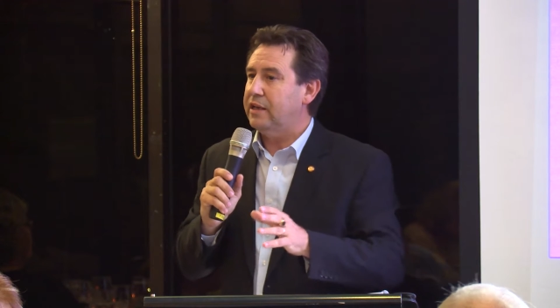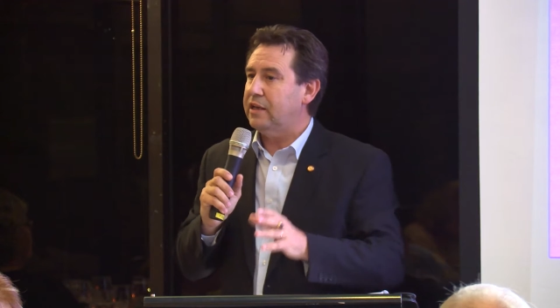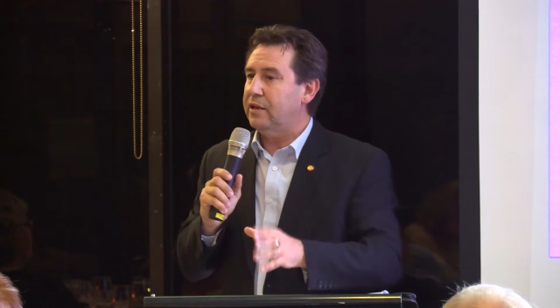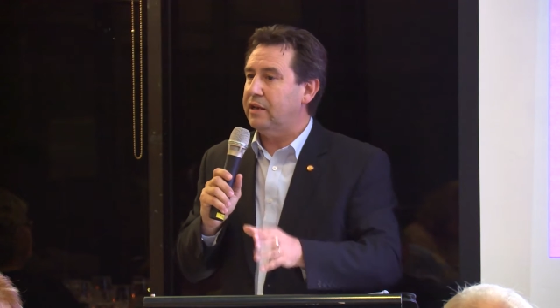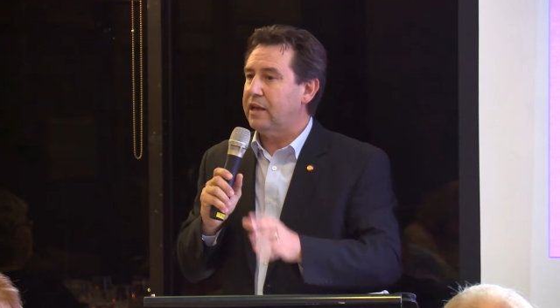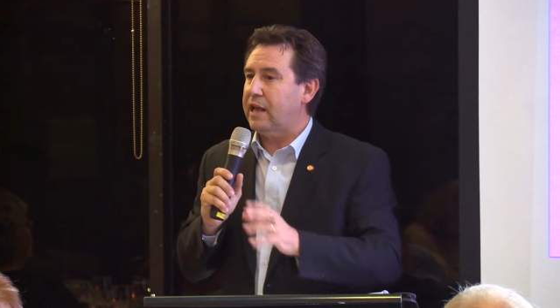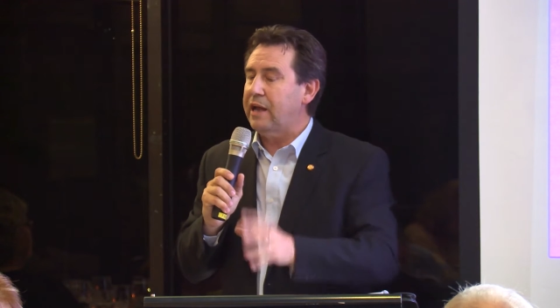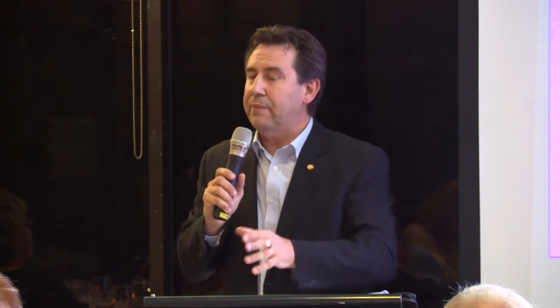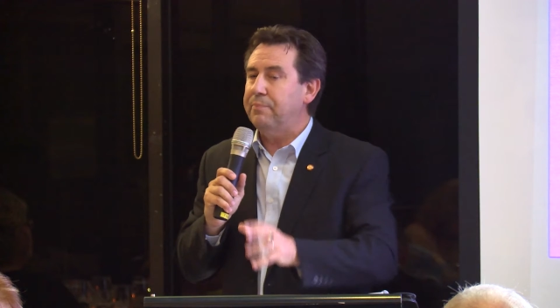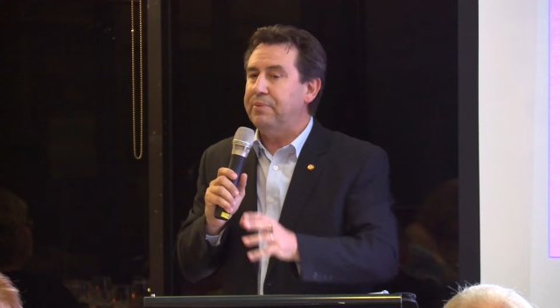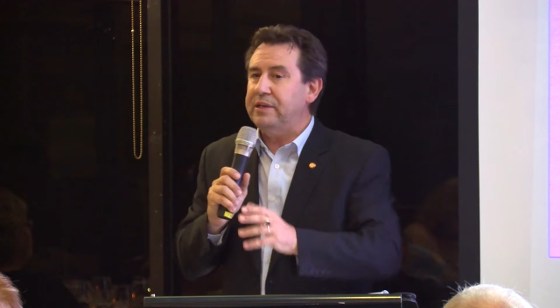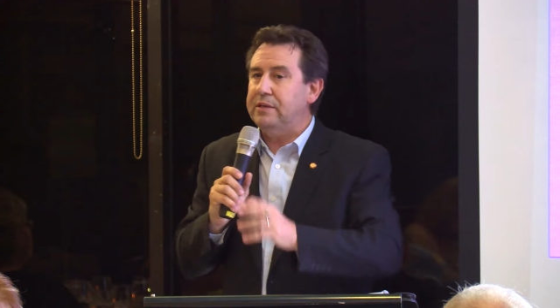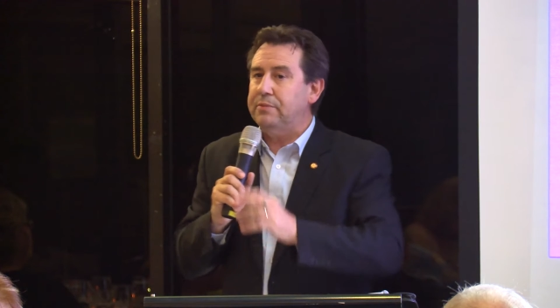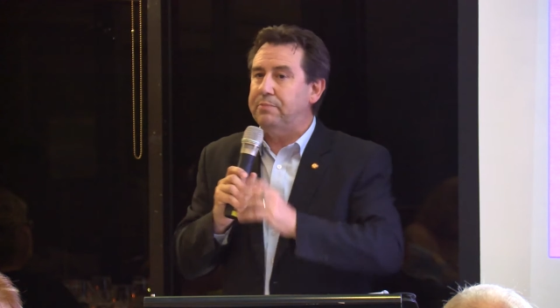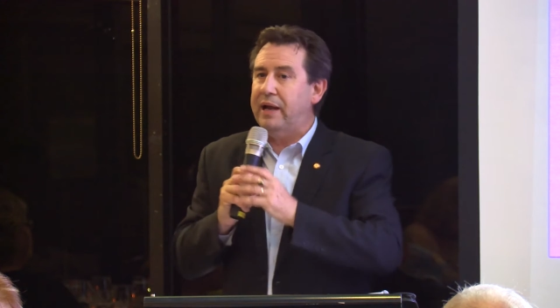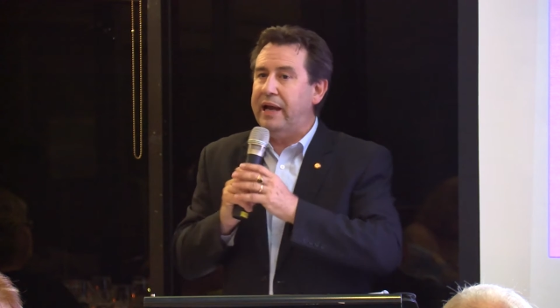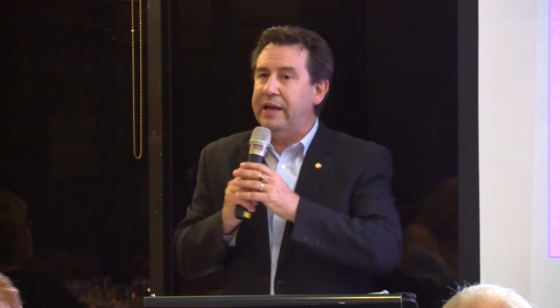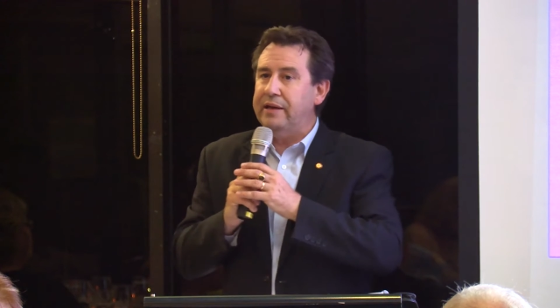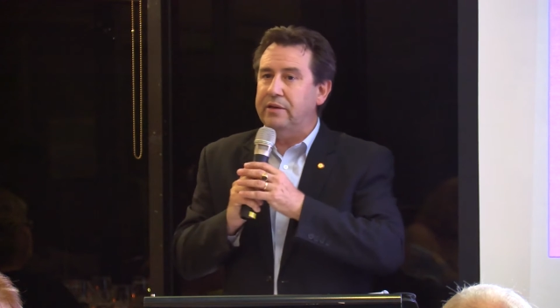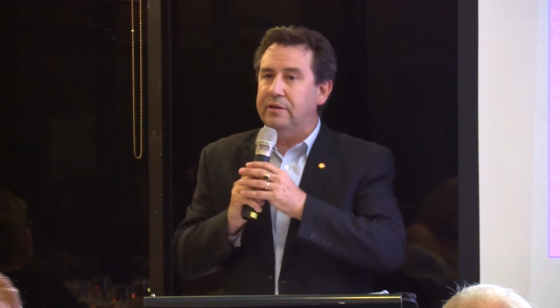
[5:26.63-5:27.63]
can't be
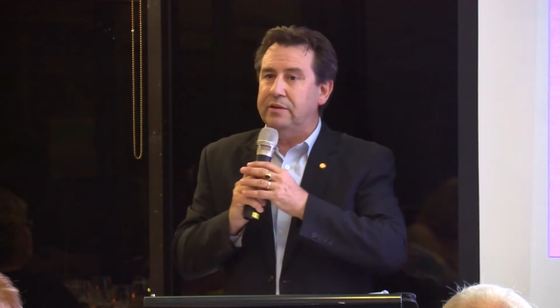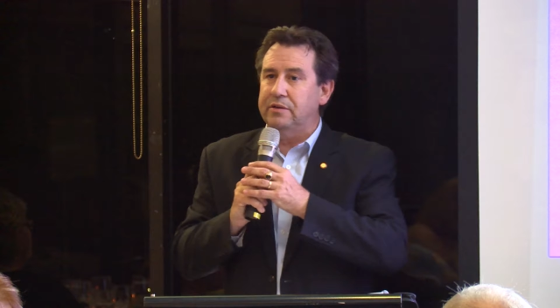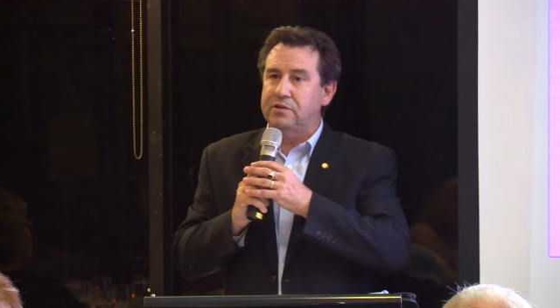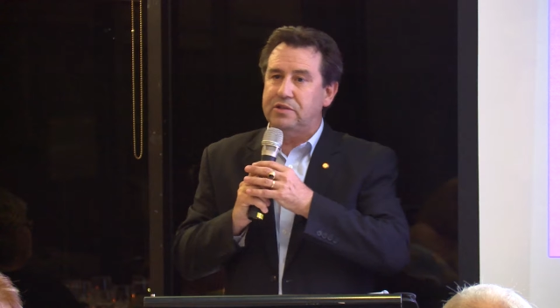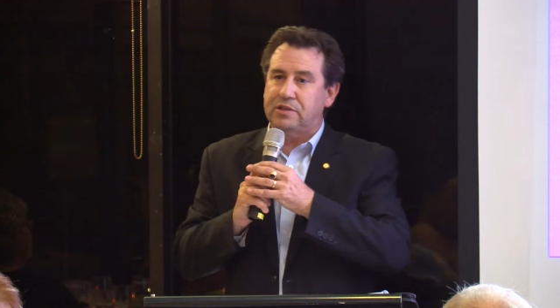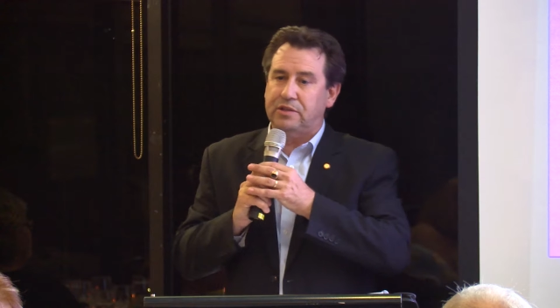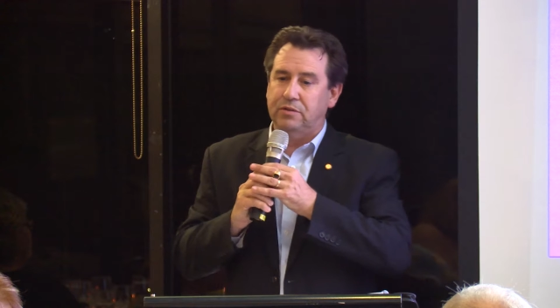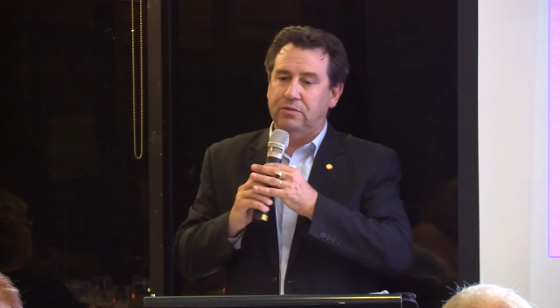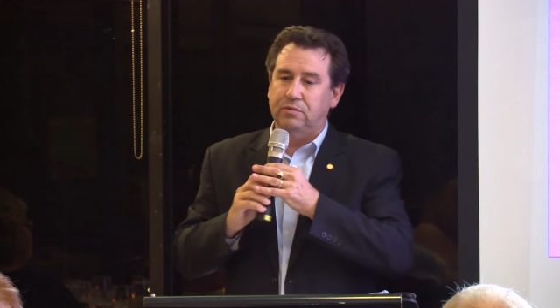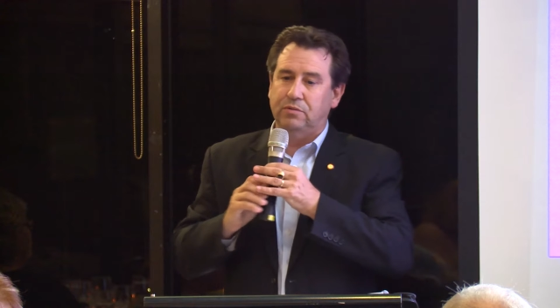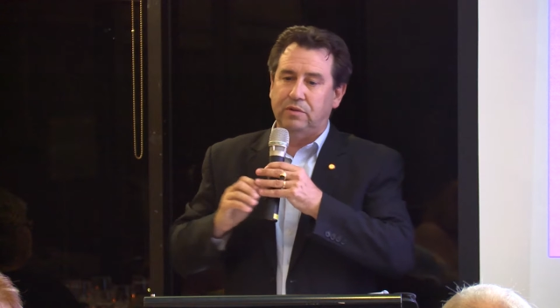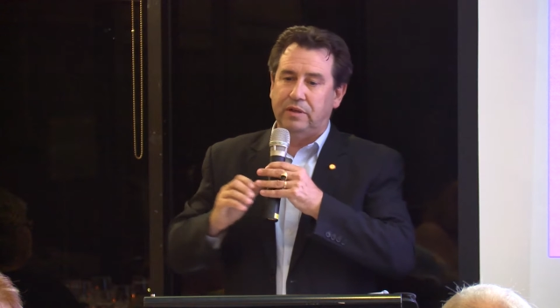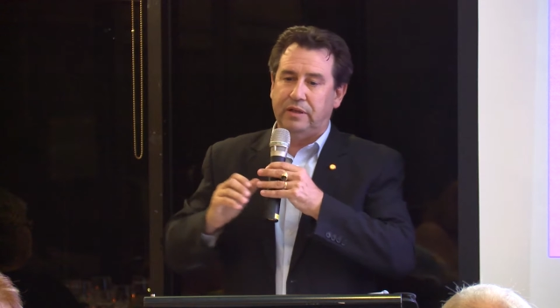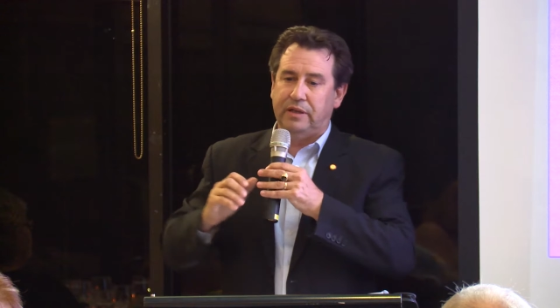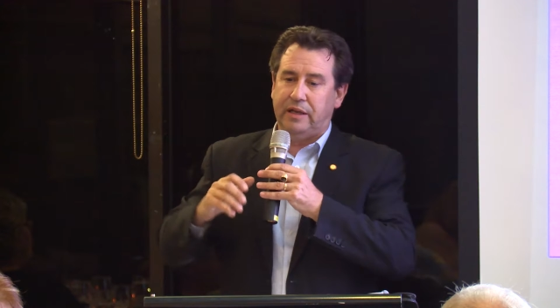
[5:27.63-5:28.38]
debated until,